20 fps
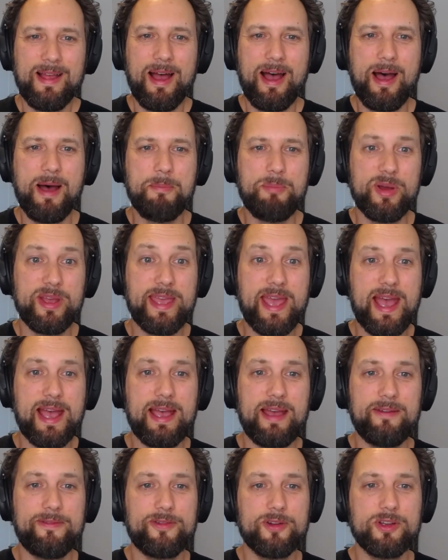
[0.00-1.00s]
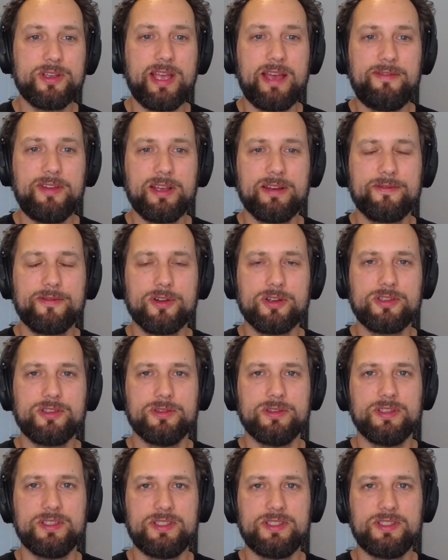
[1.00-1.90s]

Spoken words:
But yeah, having a virtual